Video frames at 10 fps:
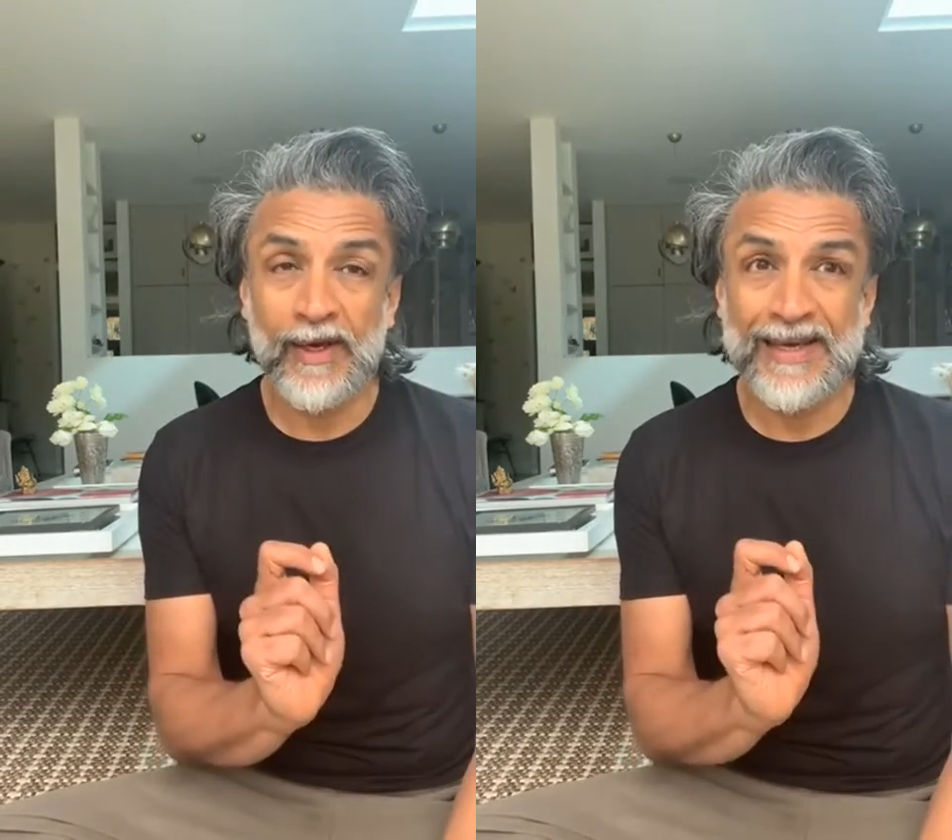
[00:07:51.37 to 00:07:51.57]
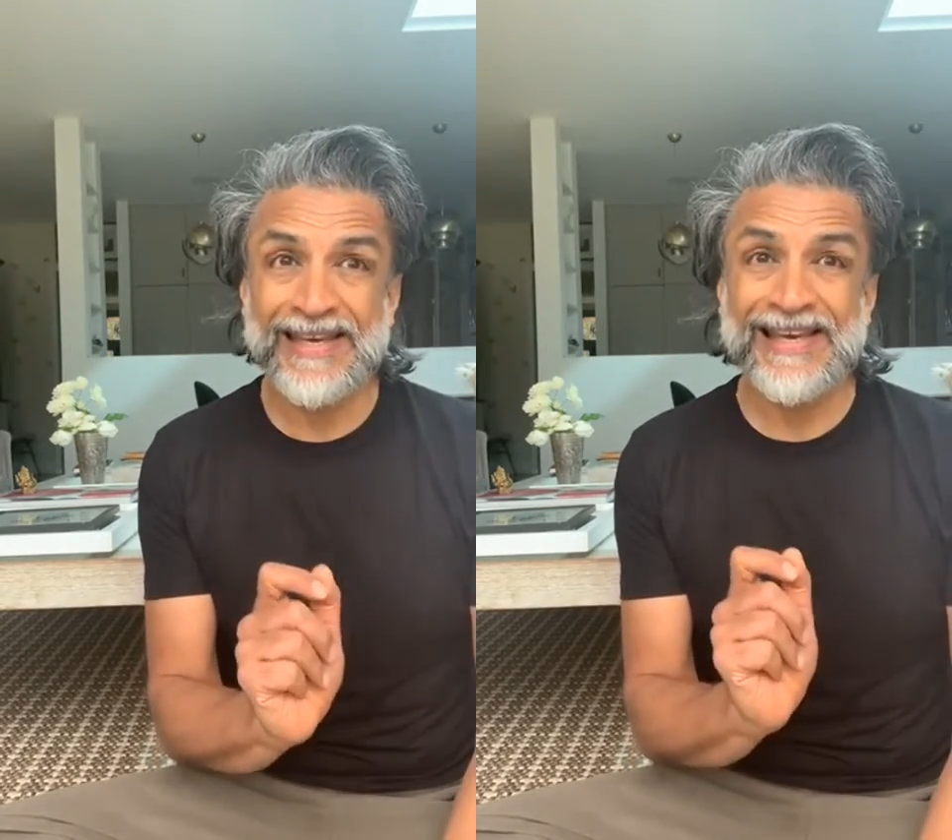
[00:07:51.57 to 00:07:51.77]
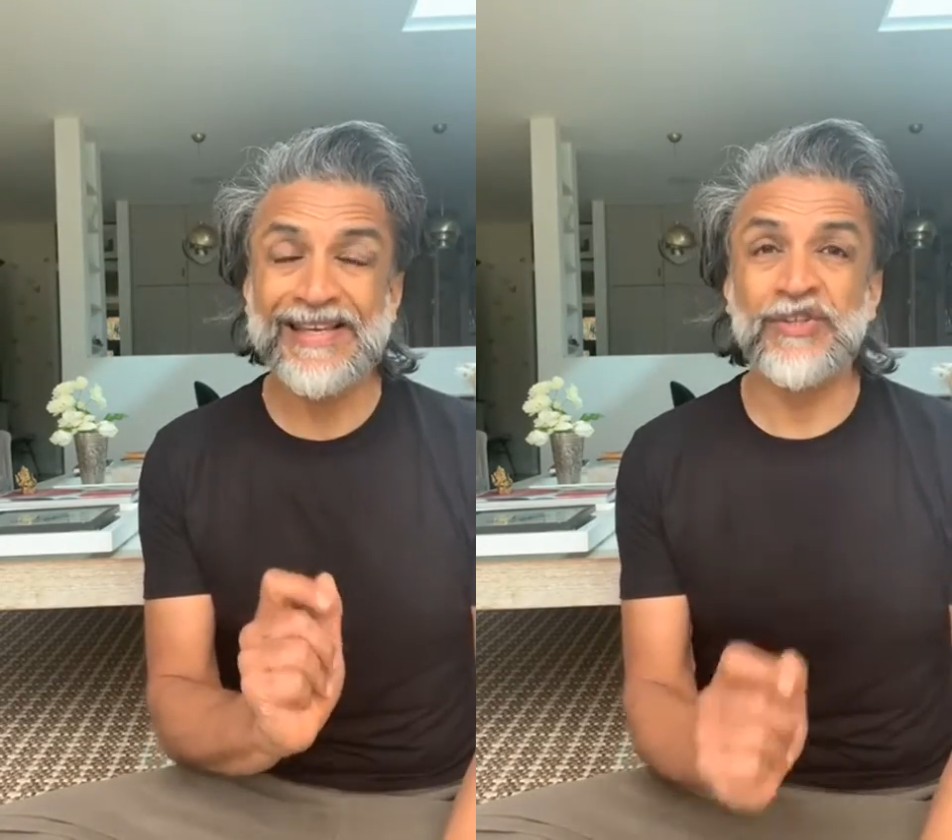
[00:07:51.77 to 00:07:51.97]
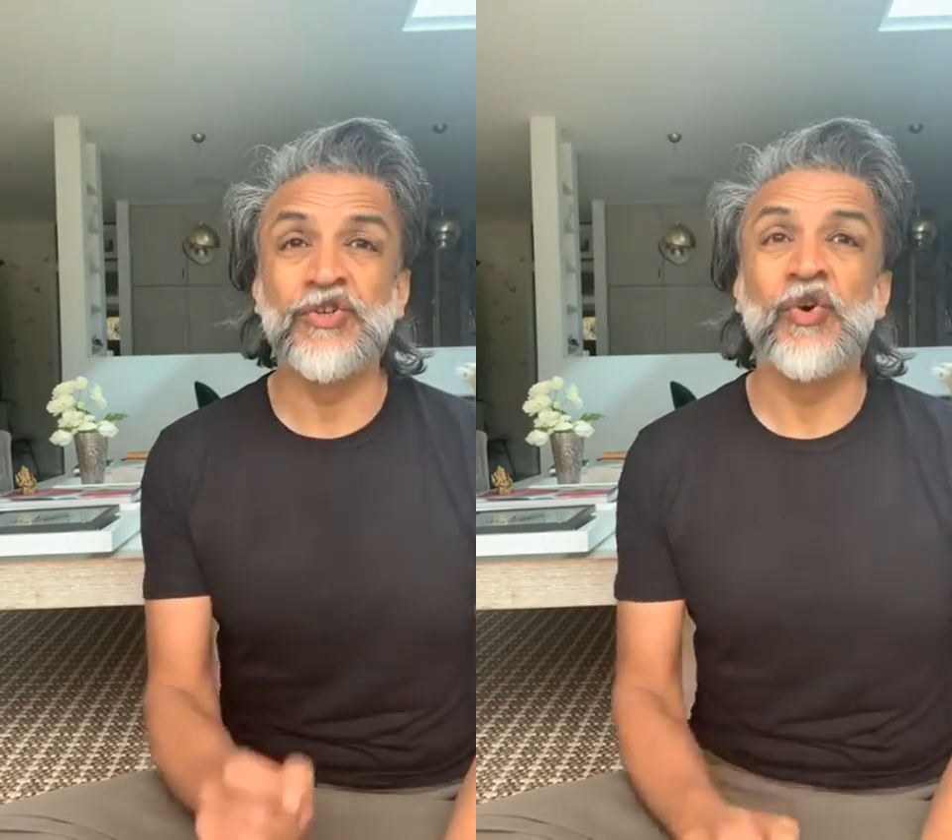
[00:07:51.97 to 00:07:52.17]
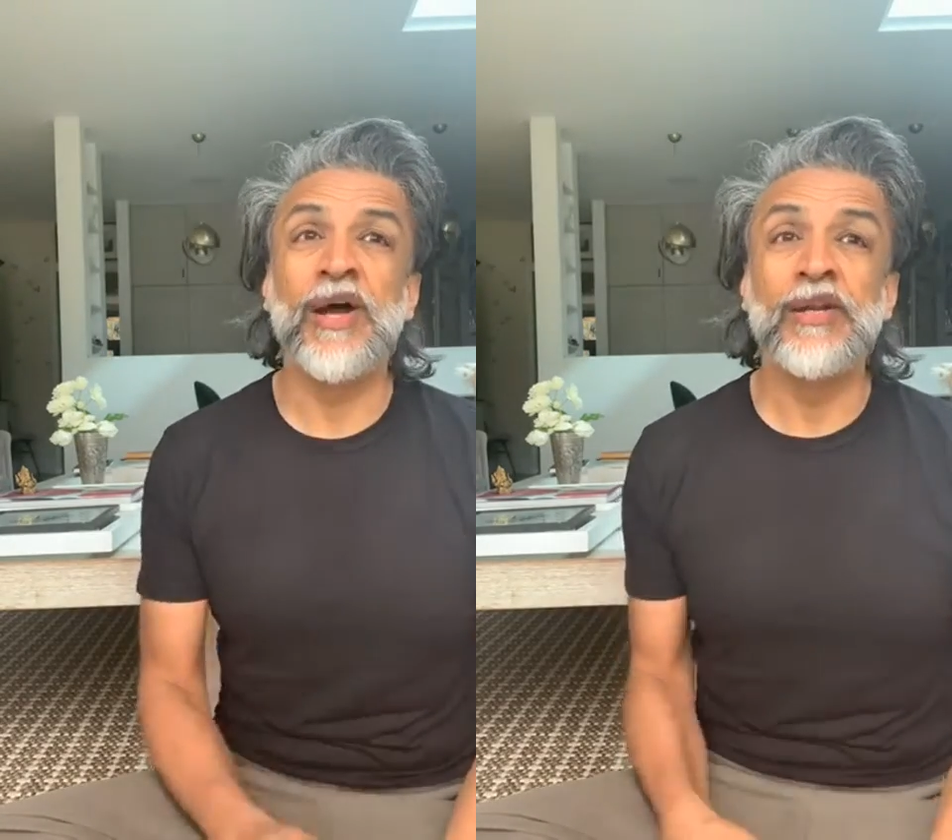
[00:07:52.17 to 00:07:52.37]
key is to
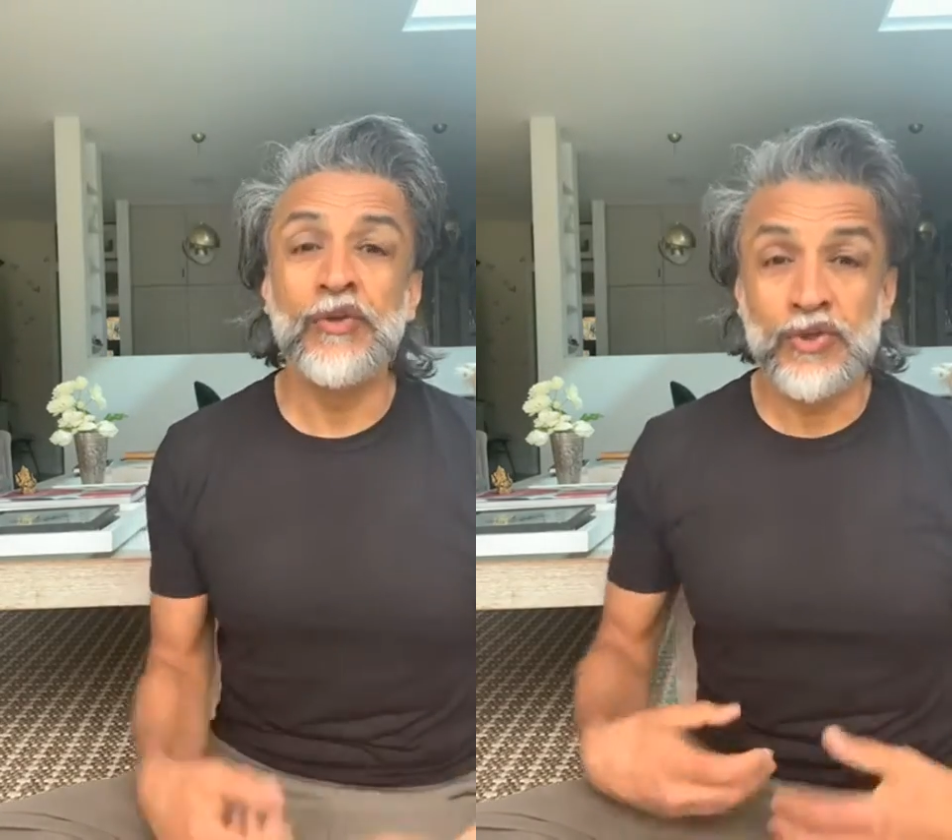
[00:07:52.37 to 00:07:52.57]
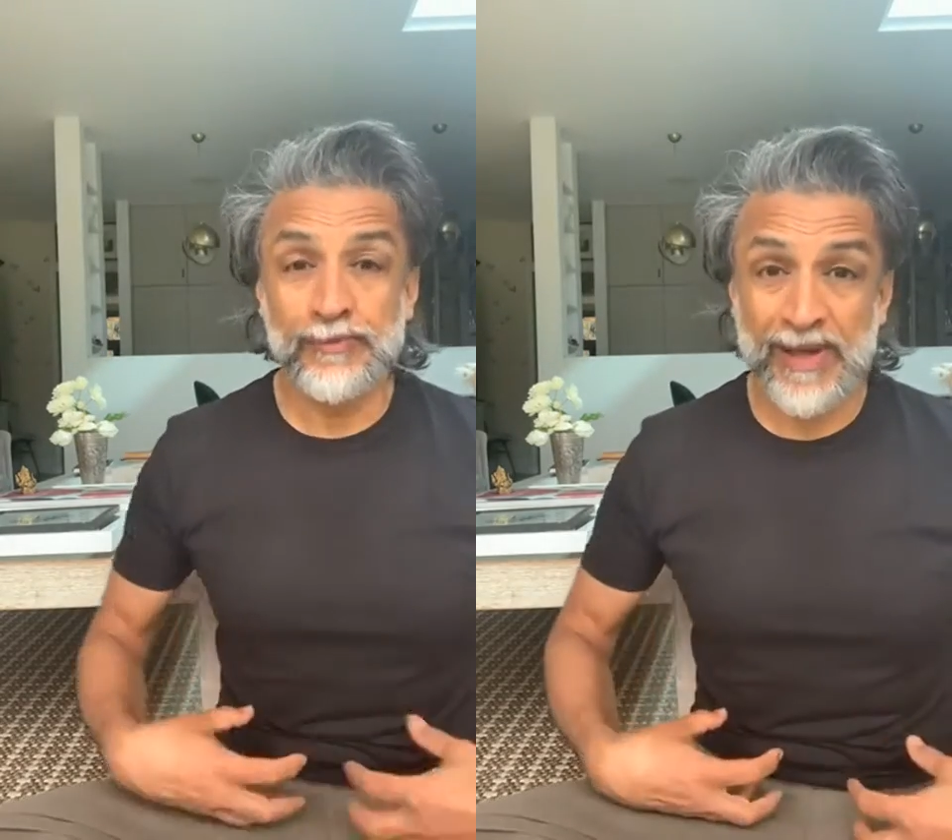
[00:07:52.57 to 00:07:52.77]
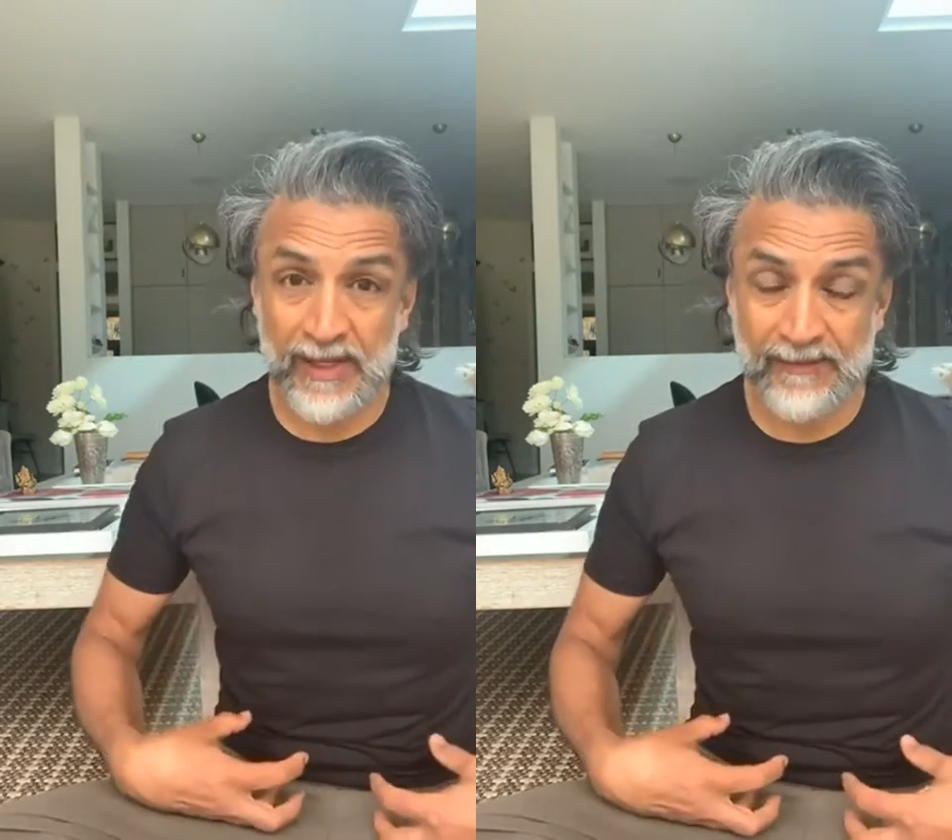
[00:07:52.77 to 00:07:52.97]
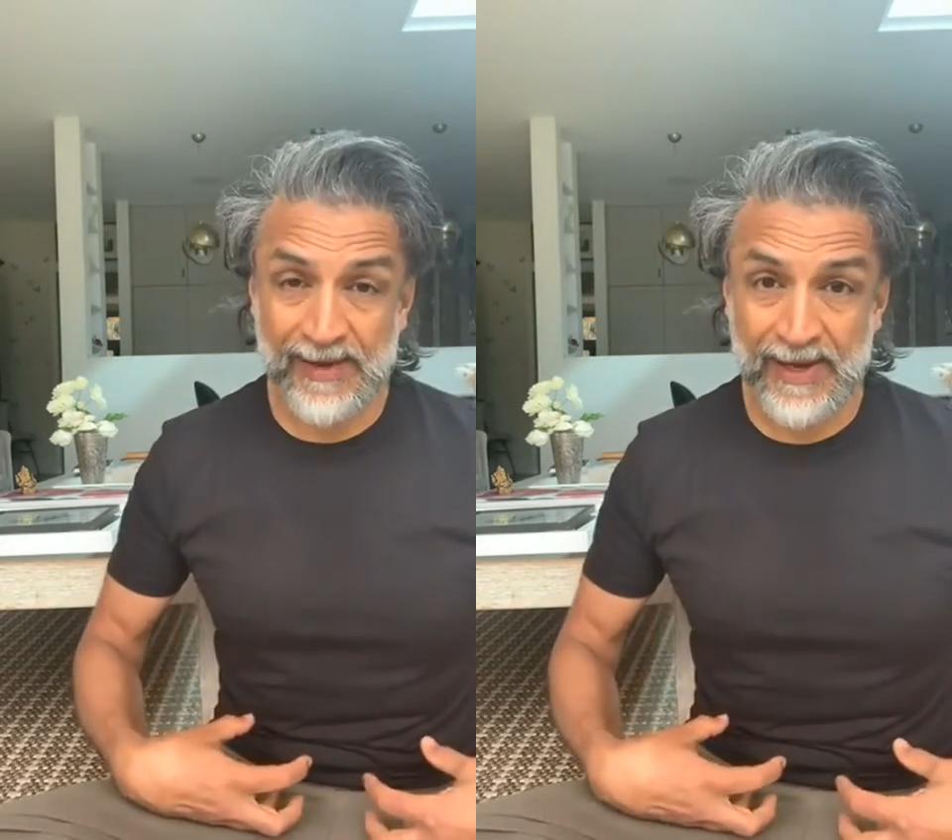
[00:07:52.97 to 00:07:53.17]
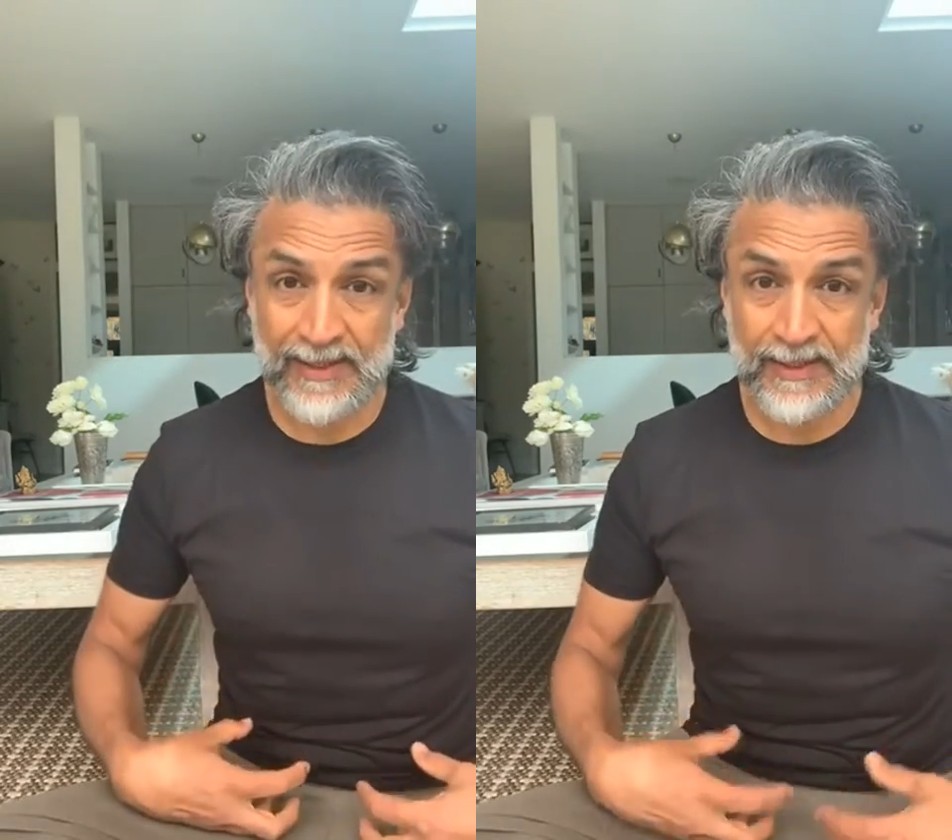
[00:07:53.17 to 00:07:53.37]
try and lose belly
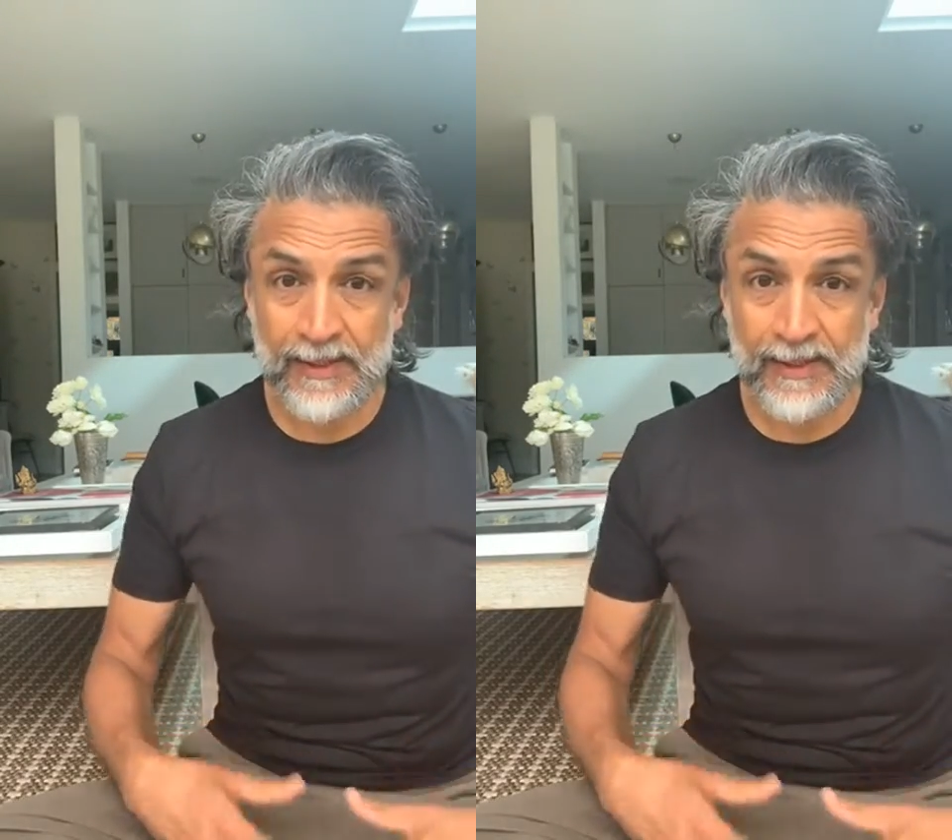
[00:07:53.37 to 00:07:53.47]
fat